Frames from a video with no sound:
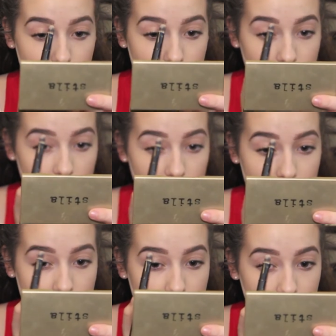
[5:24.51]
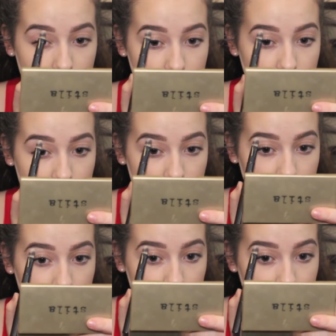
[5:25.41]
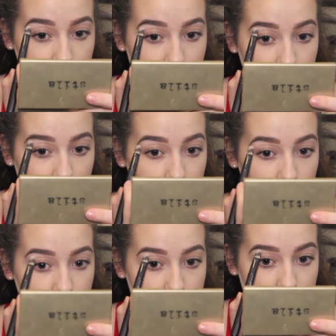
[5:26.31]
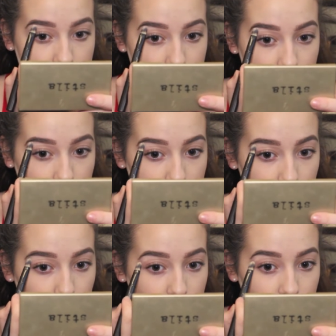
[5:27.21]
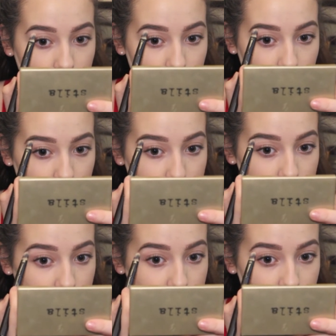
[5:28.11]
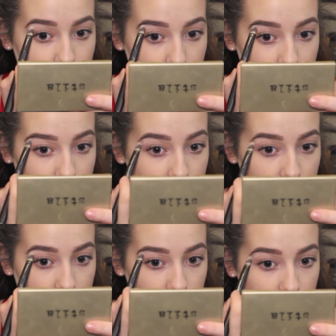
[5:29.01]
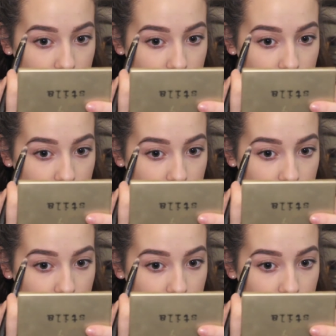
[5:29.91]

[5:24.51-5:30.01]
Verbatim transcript: Put the concealer under where you want your brow to be clean,